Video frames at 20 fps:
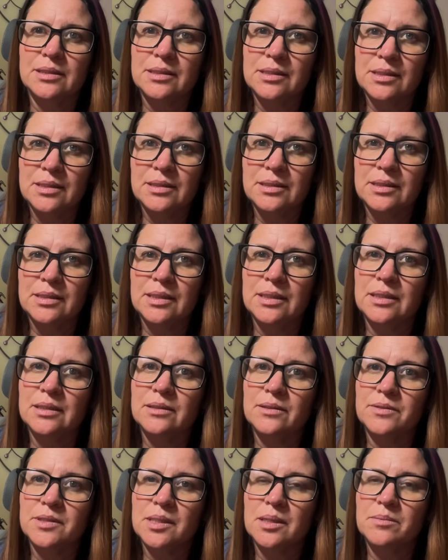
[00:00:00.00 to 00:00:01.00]
the
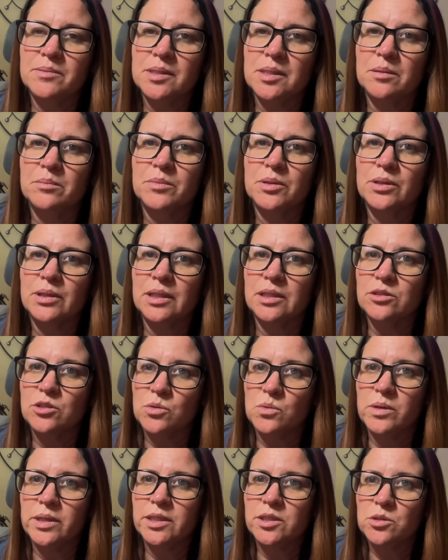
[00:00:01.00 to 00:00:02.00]
16th of September in
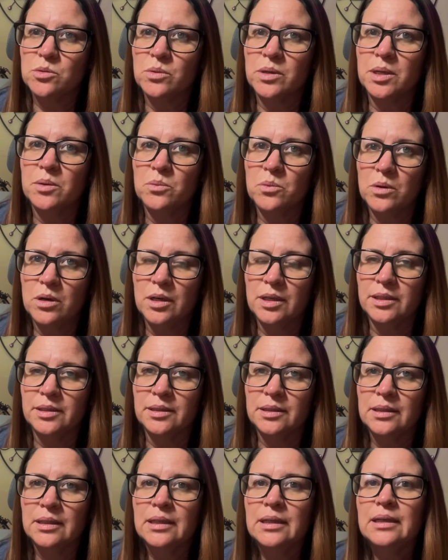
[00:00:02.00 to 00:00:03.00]
2021.